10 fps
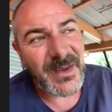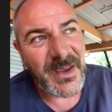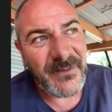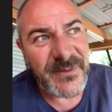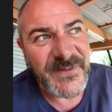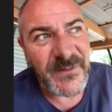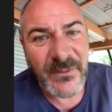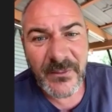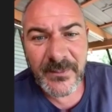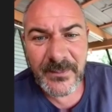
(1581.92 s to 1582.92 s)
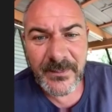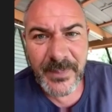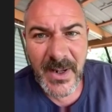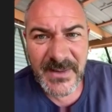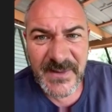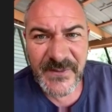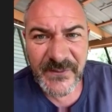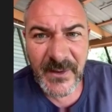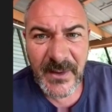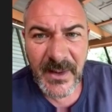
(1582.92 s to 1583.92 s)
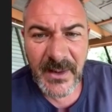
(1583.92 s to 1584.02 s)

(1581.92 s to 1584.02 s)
Every single practitioner